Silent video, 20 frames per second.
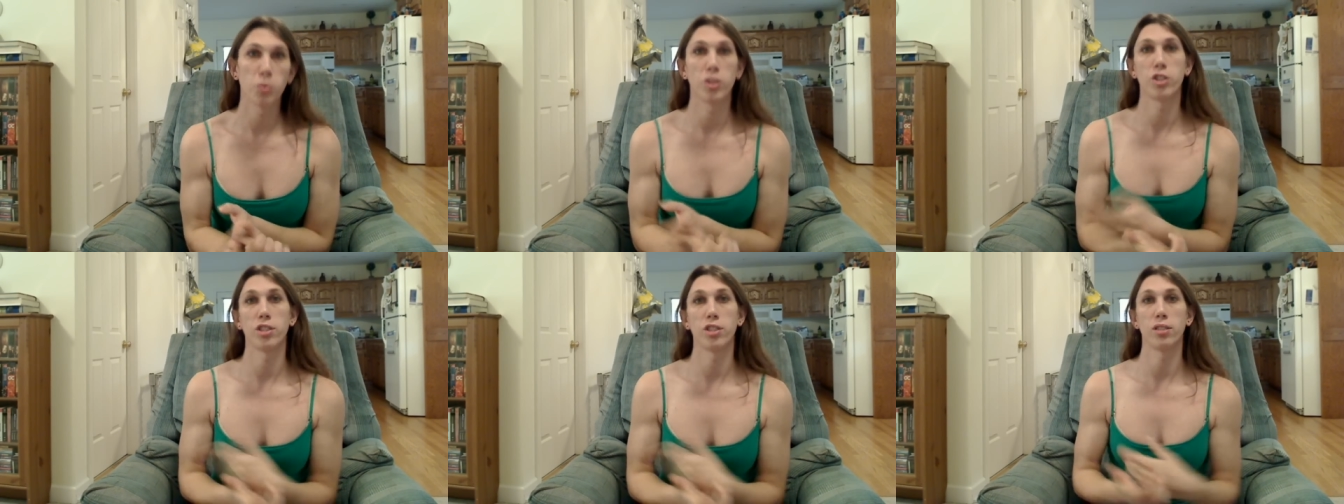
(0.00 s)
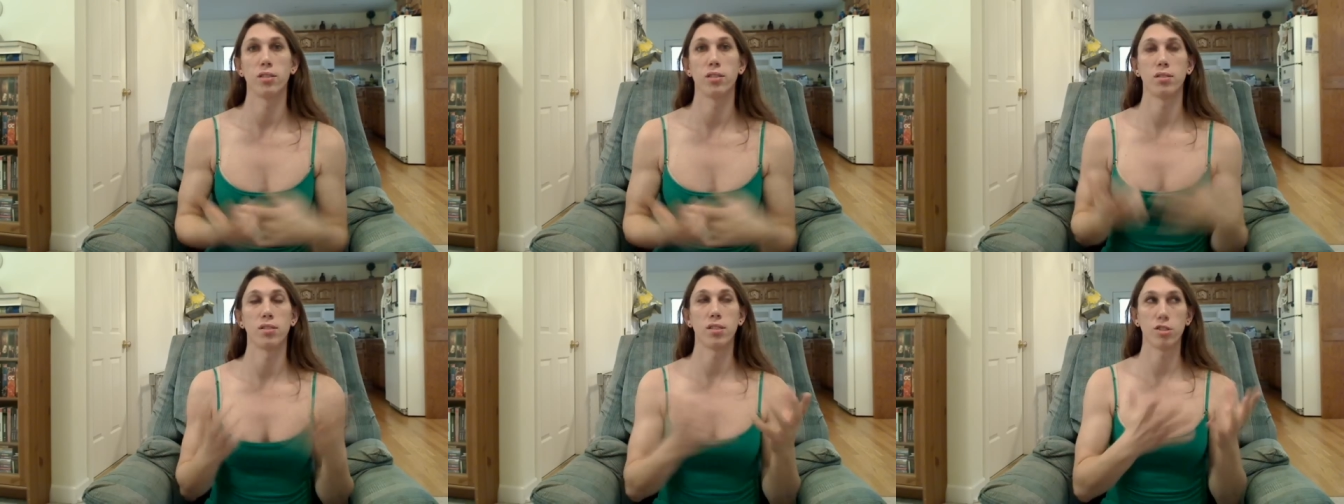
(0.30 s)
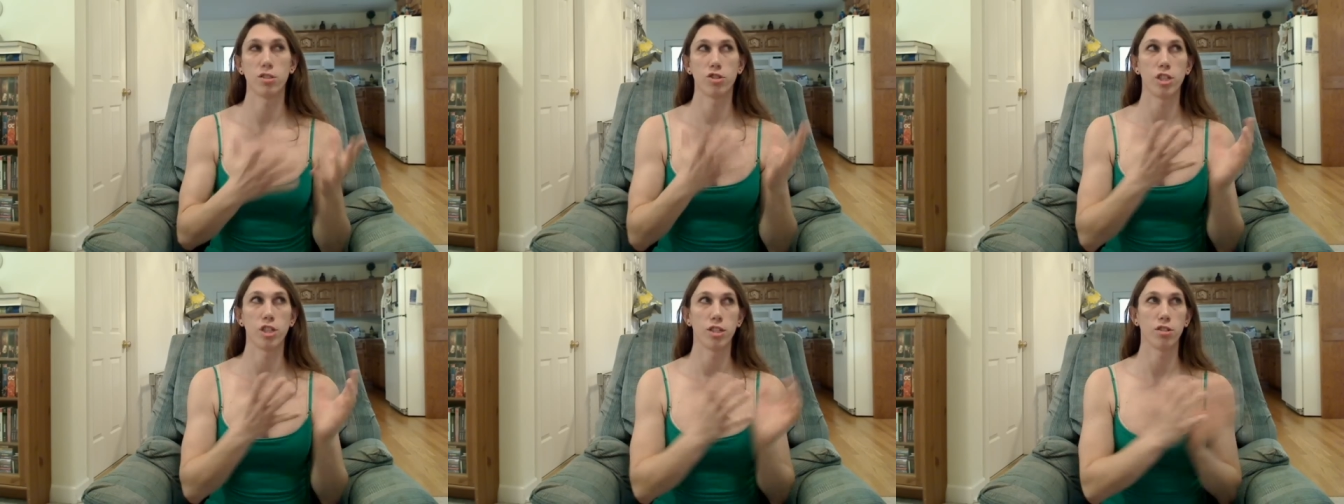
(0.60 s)
which is
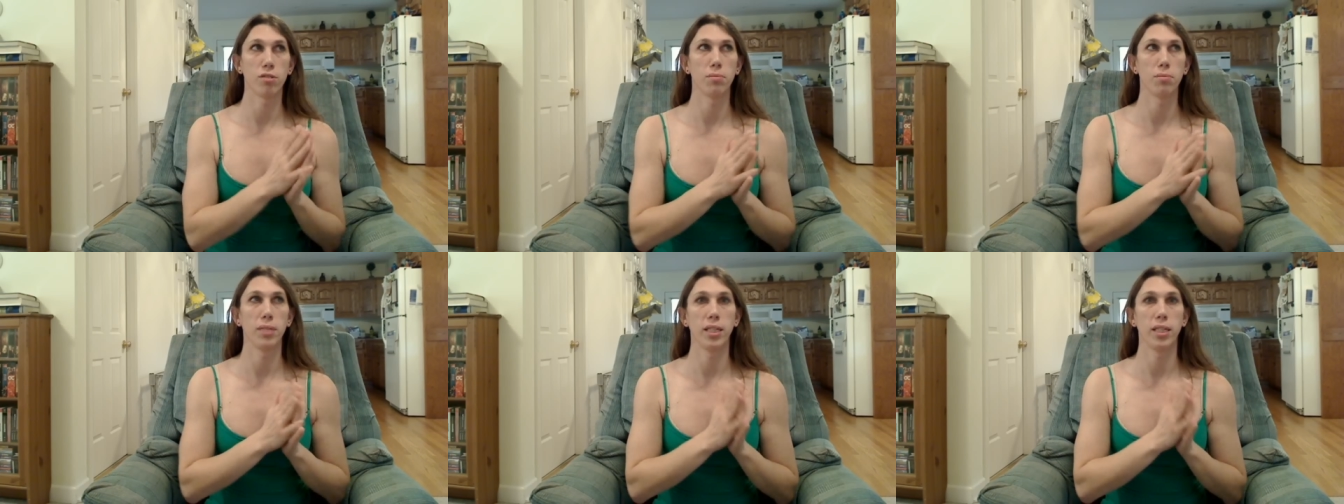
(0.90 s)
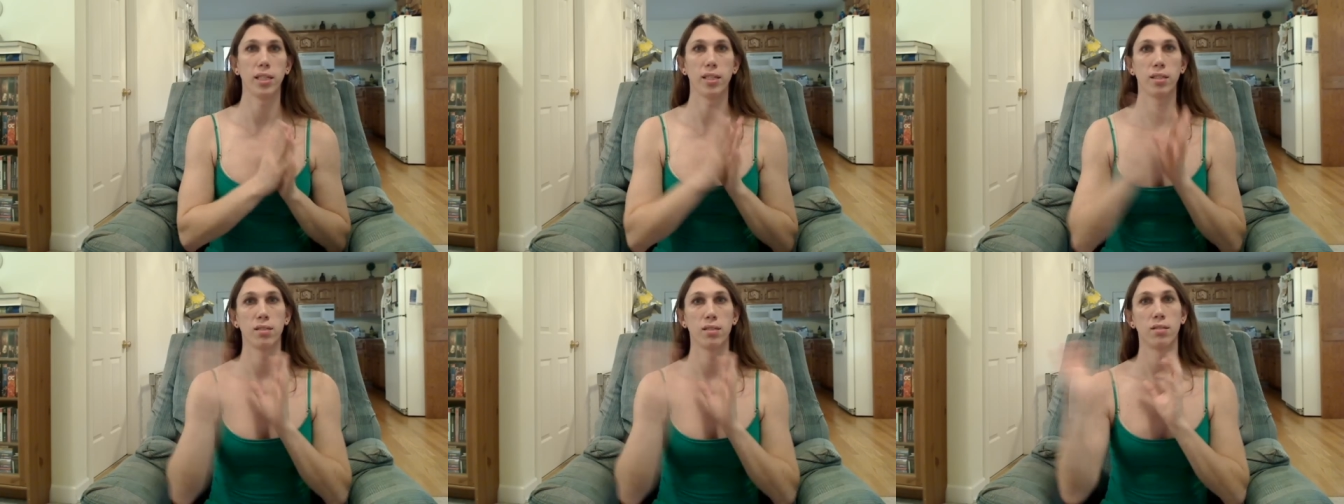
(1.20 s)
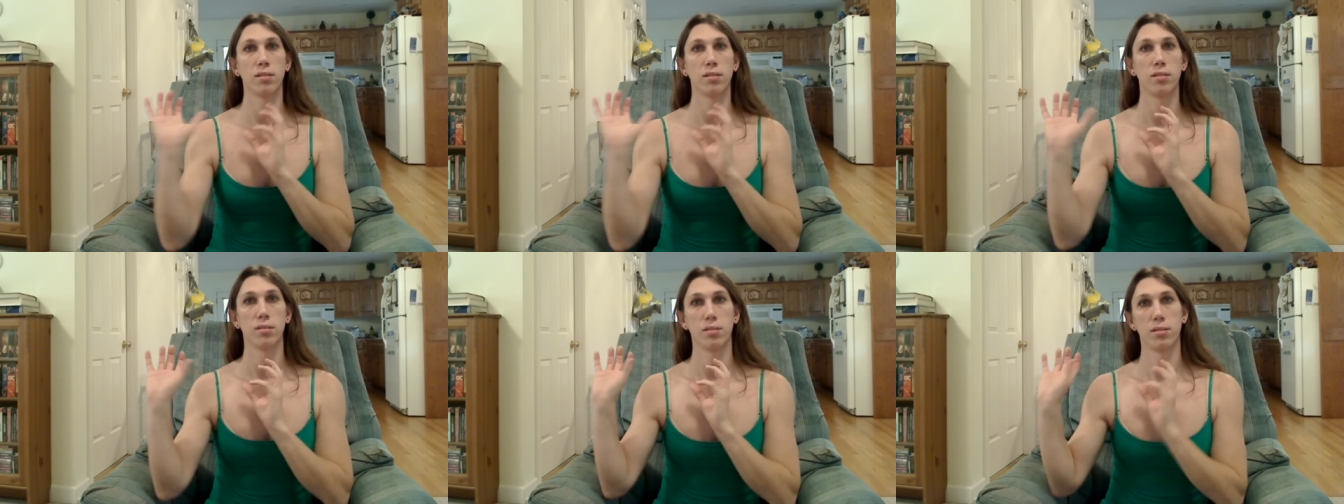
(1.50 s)
cisgender meaning
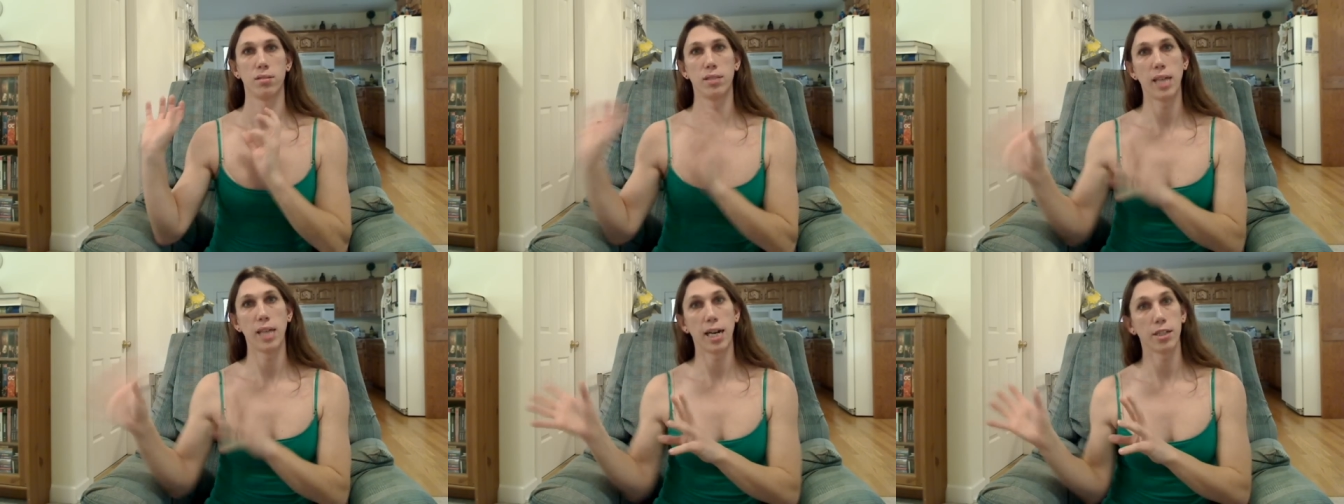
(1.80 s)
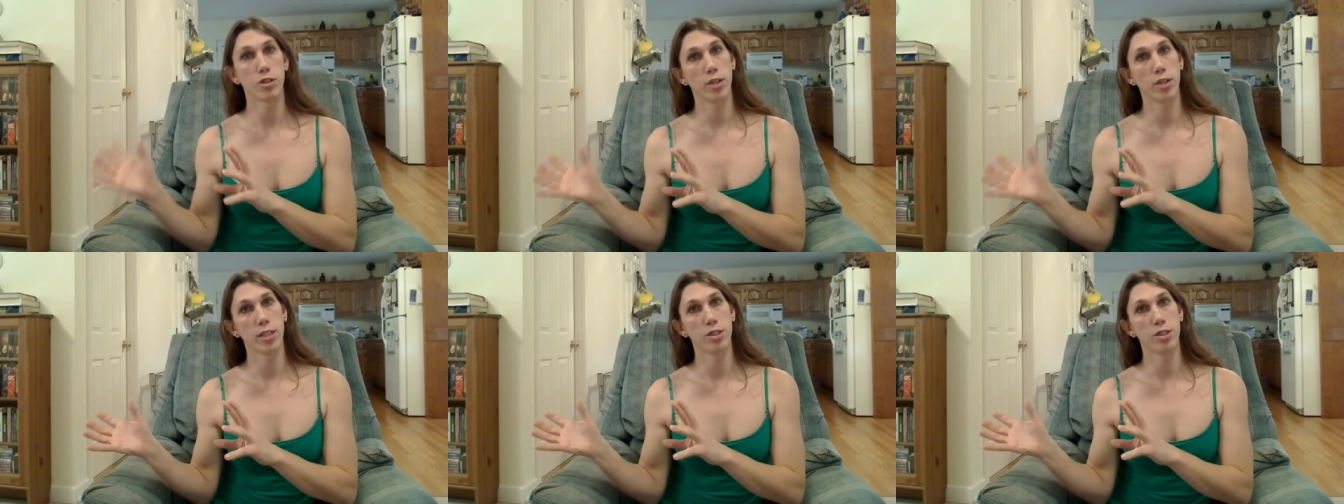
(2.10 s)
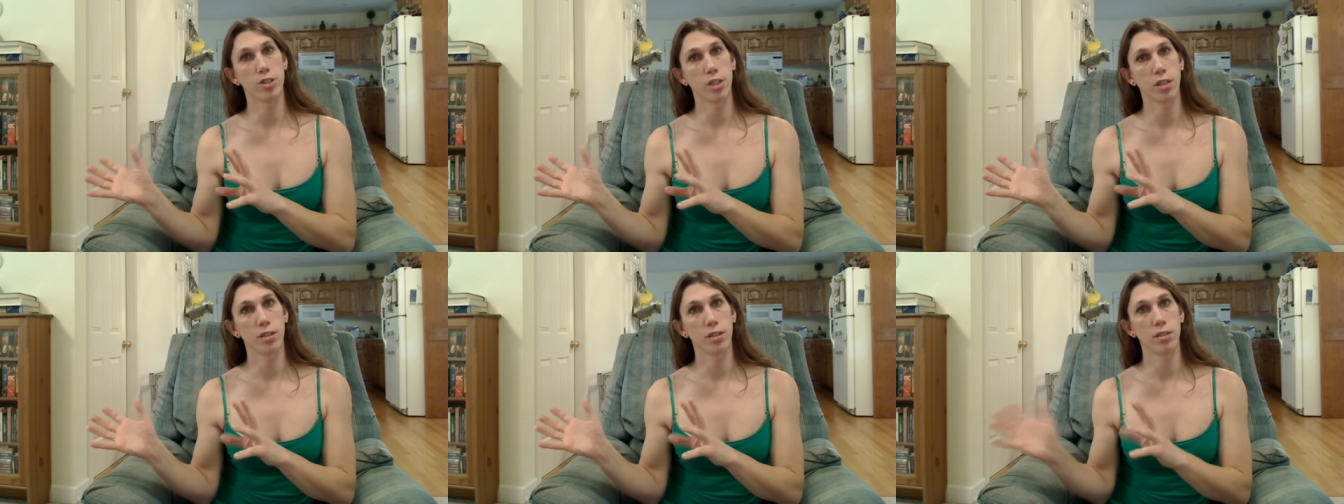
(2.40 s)
not
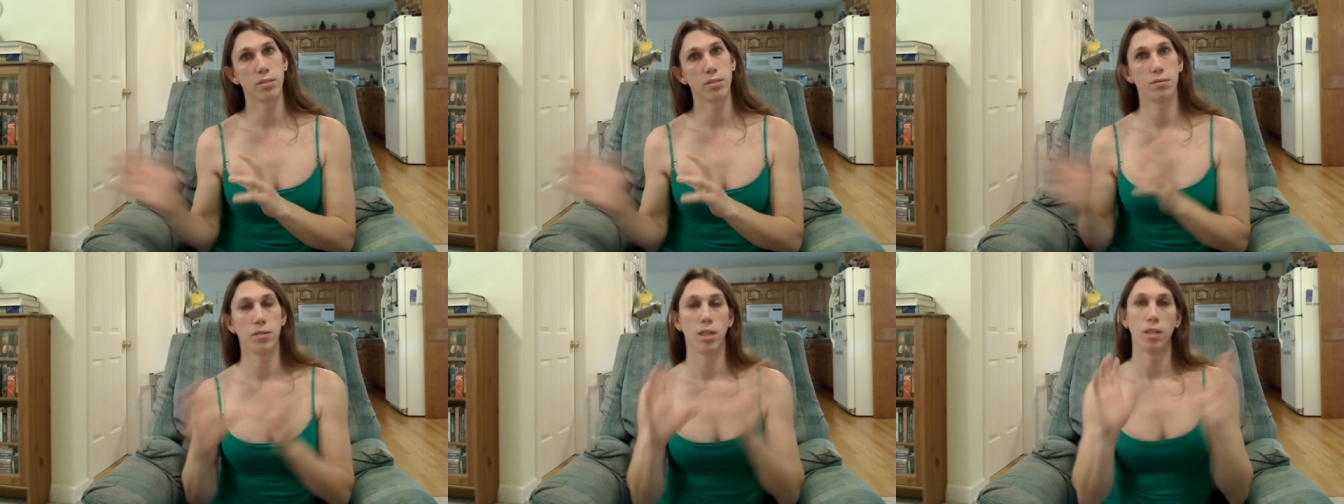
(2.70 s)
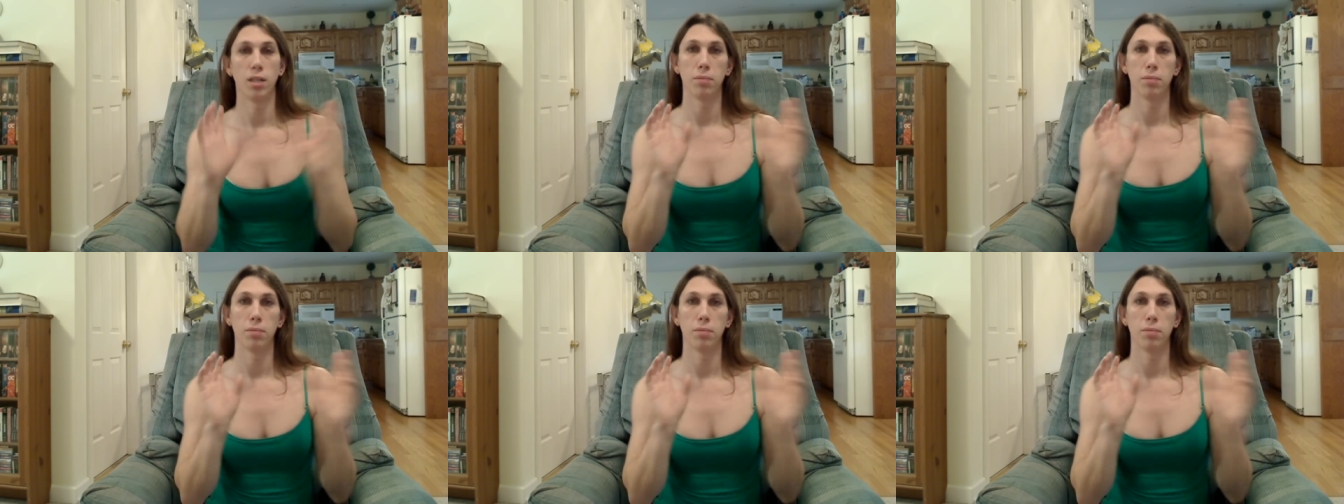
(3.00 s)
transgendered,